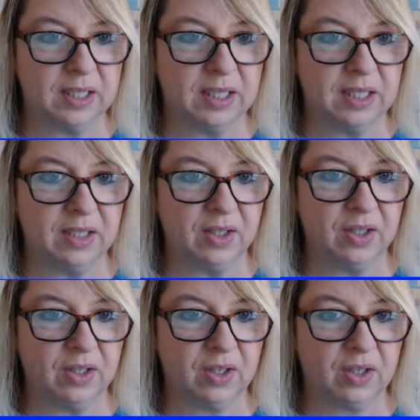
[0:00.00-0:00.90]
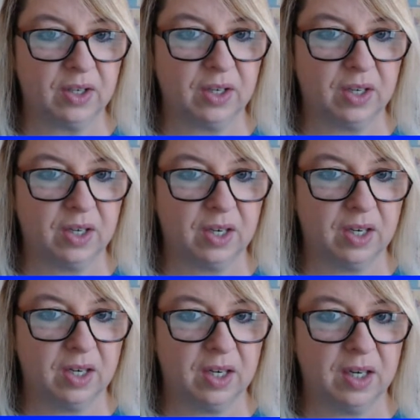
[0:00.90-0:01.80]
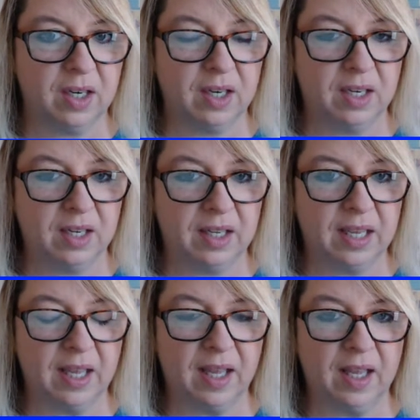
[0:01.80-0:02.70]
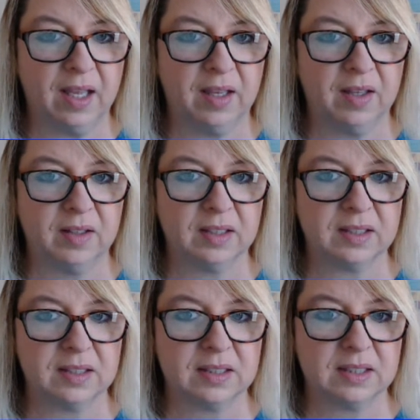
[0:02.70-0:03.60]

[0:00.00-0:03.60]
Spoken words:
here. Yeah, let's